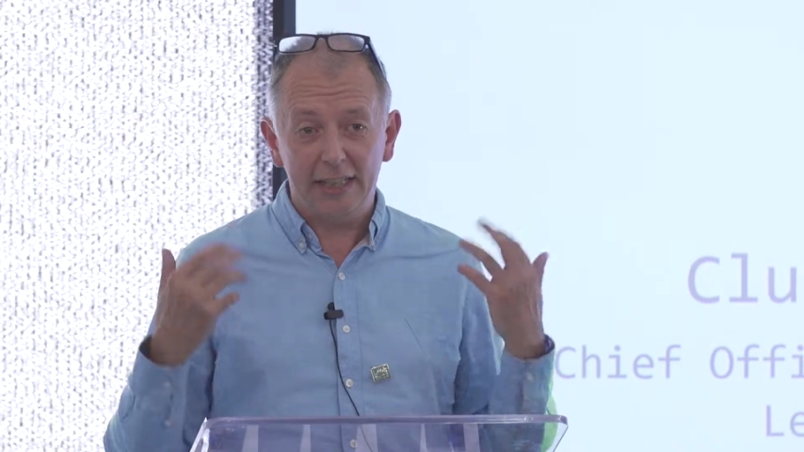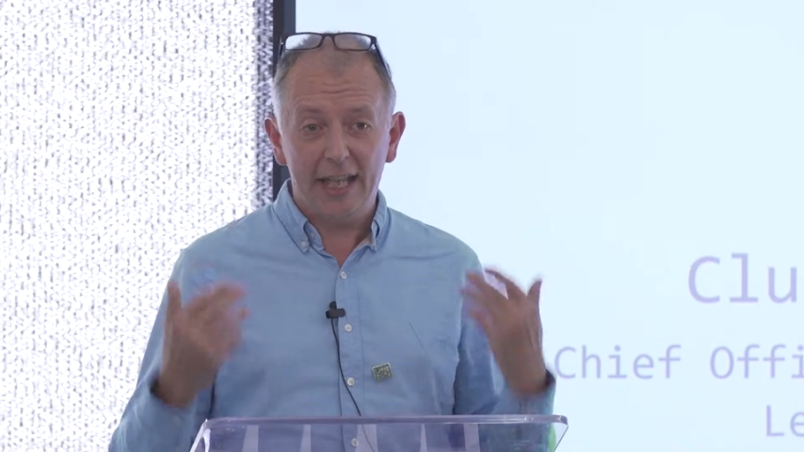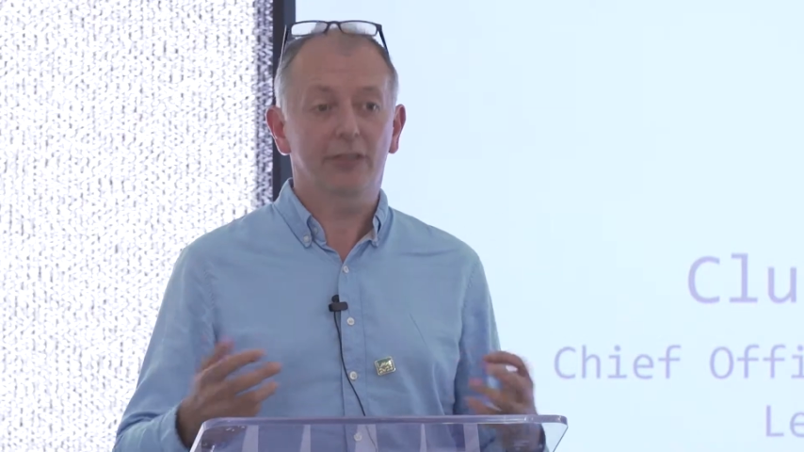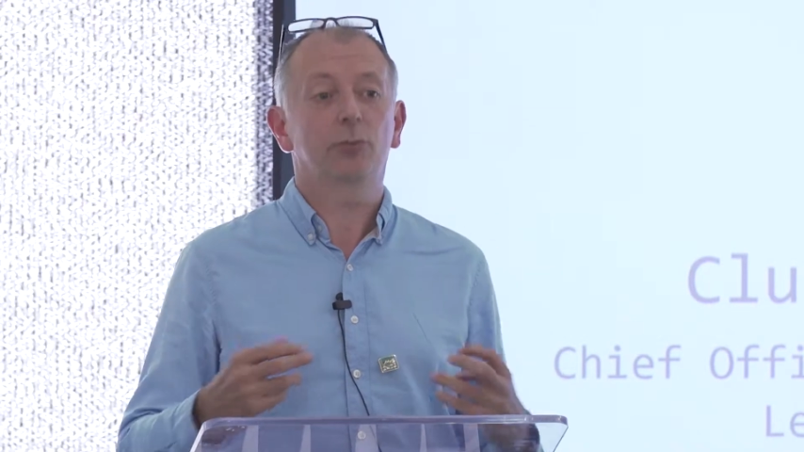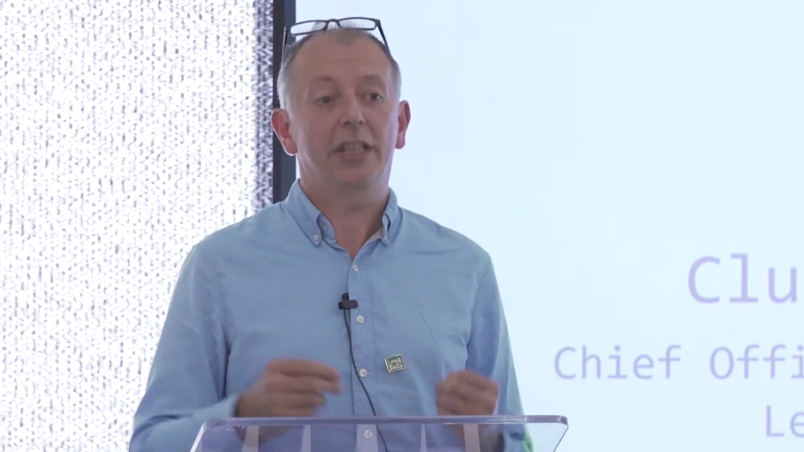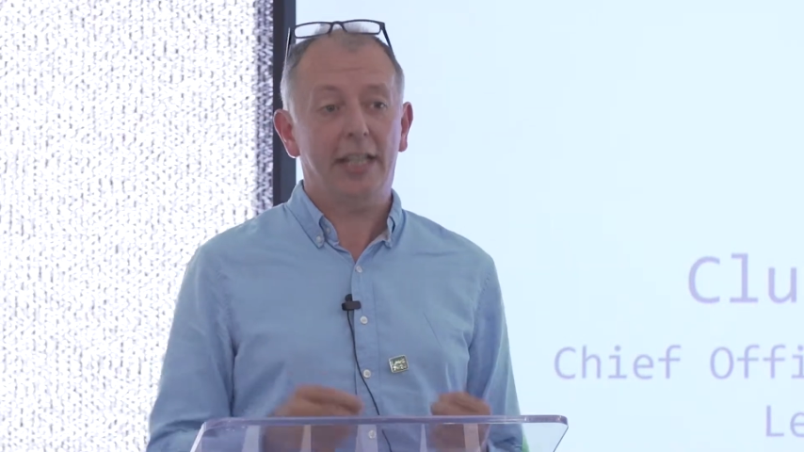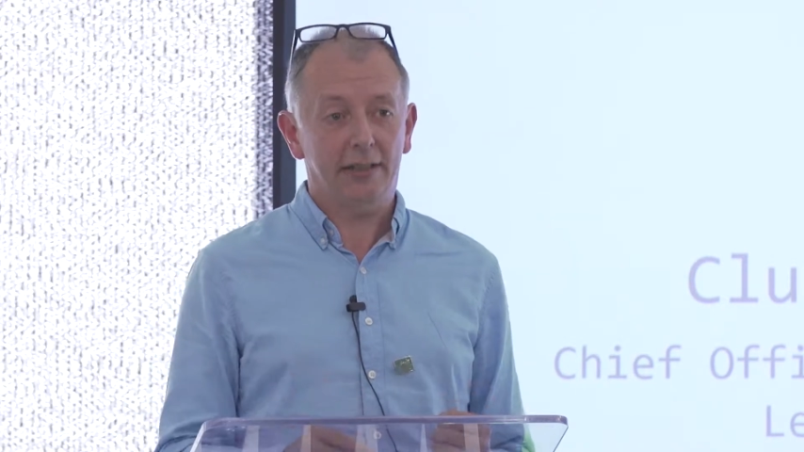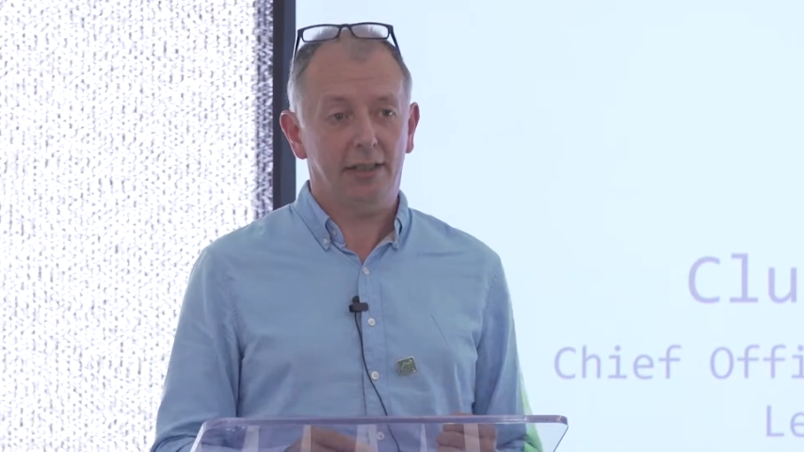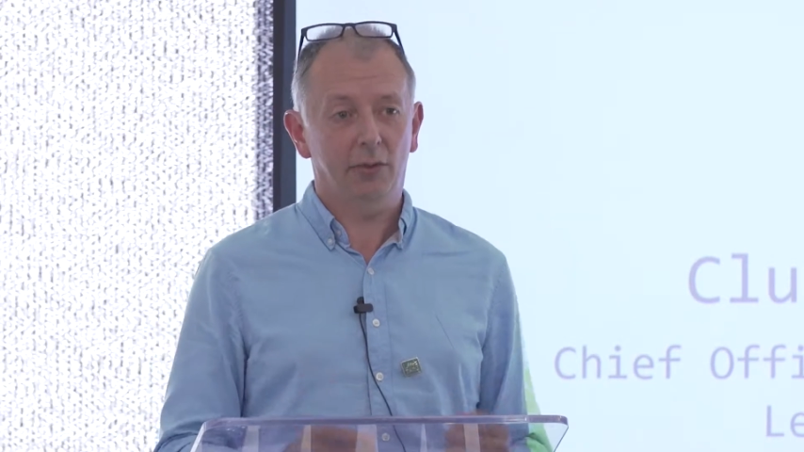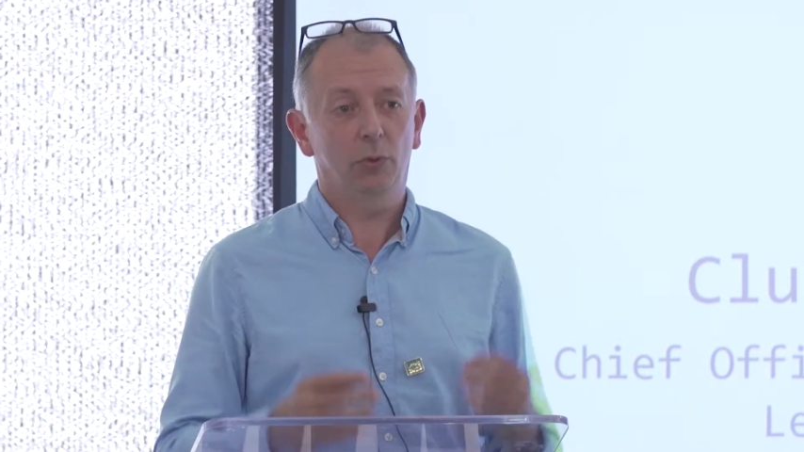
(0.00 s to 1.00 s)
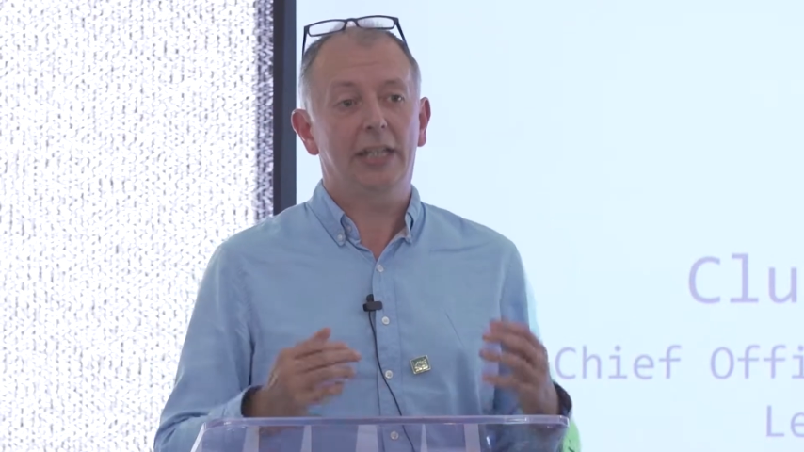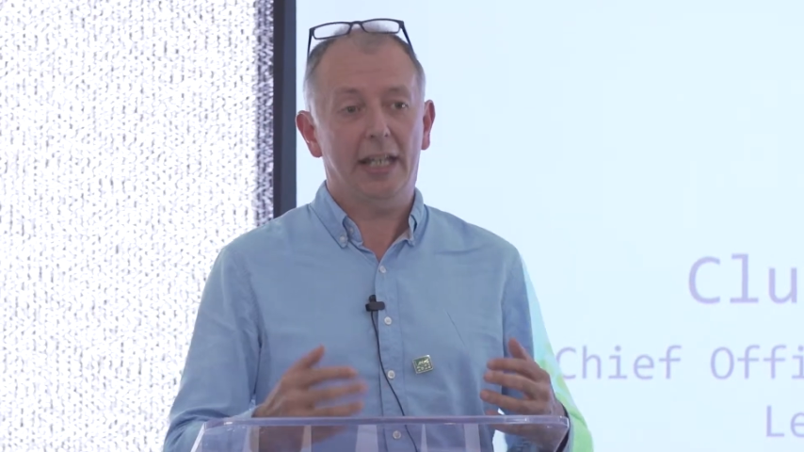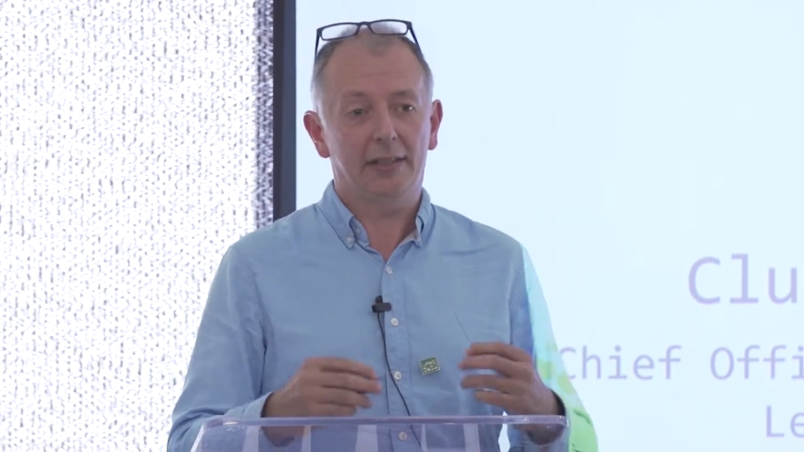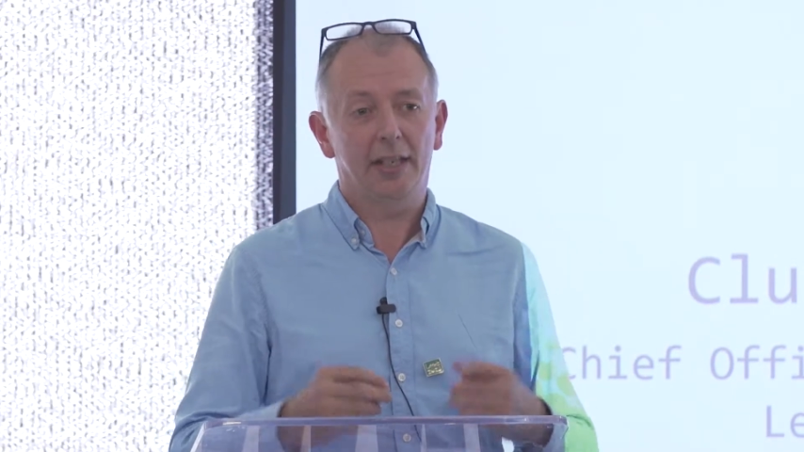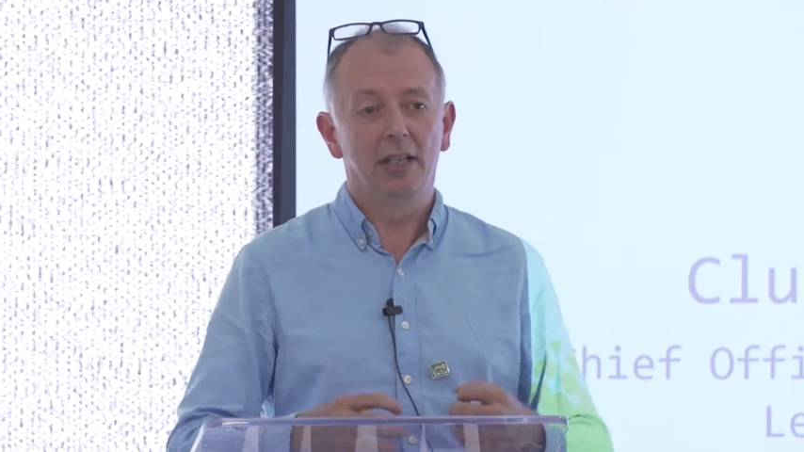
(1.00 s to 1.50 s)
yes, we get
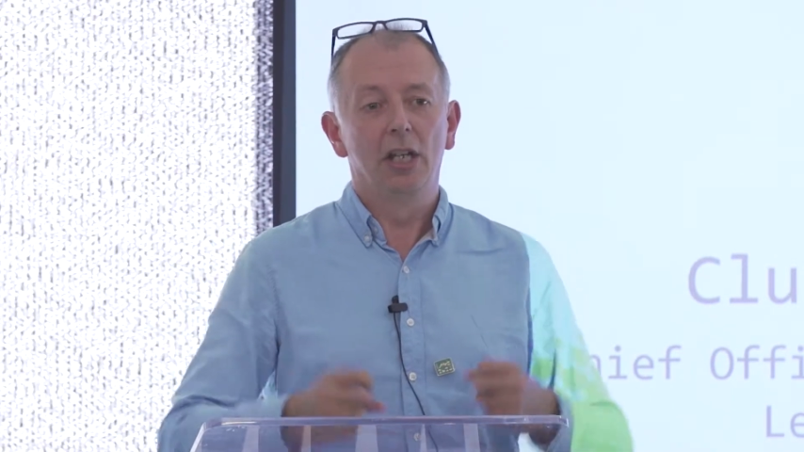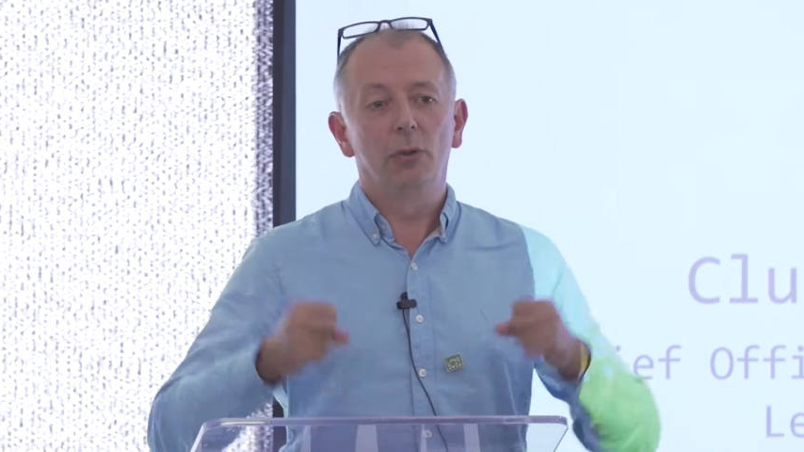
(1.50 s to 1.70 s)
it,